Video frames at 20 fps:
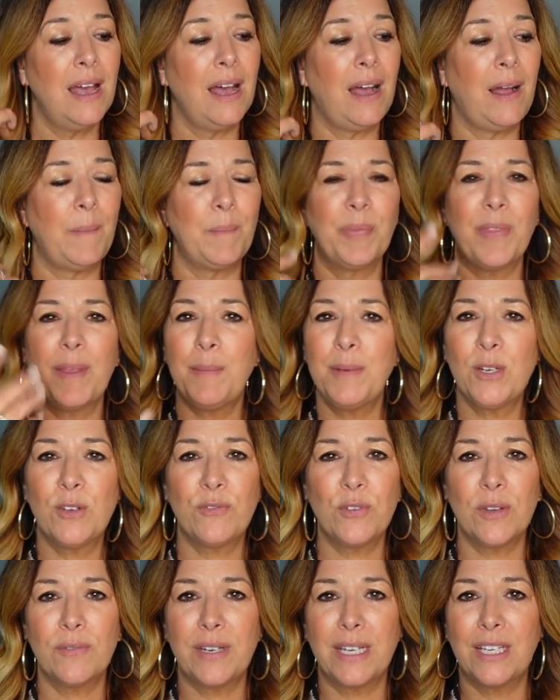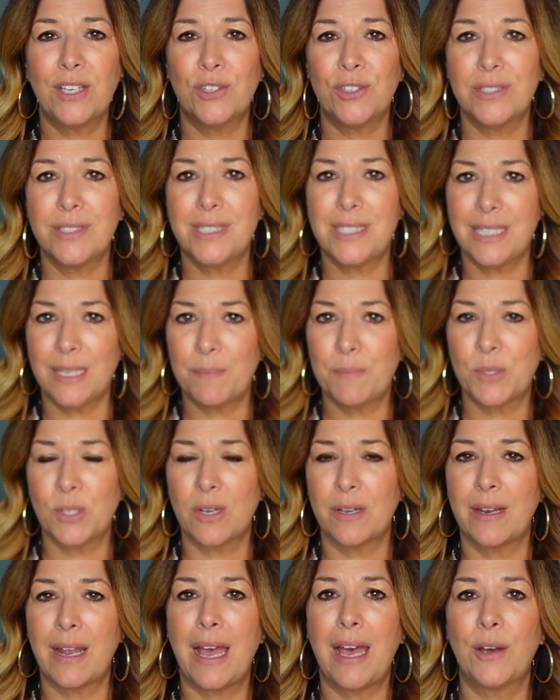Um, let me know if you have any good tips
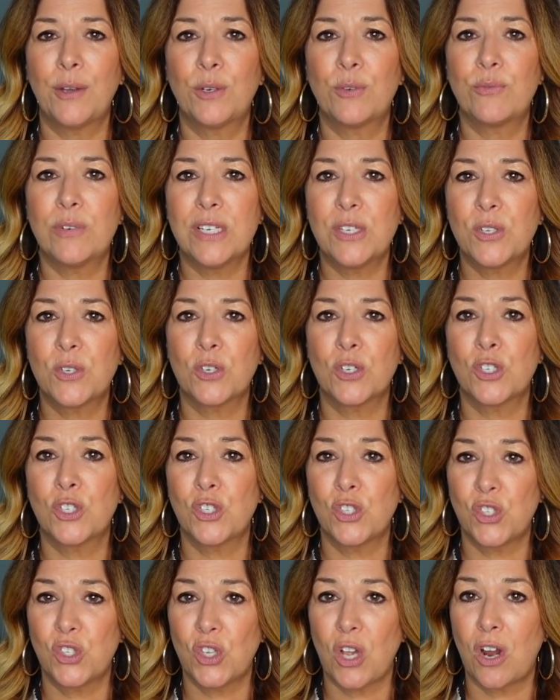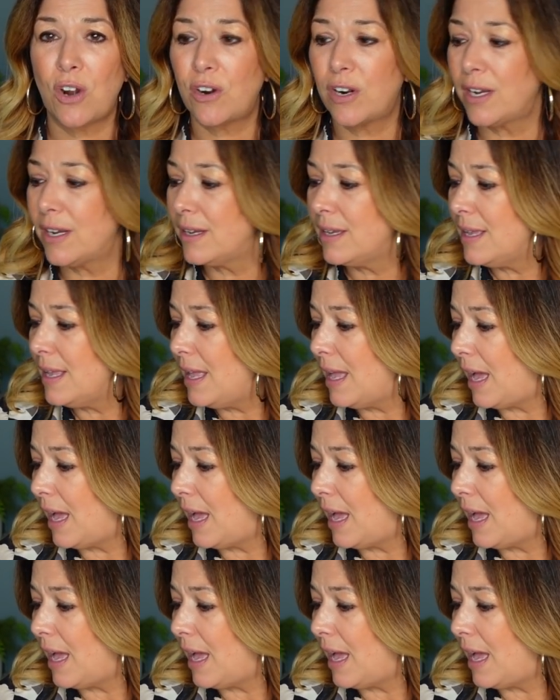on how to research Zara.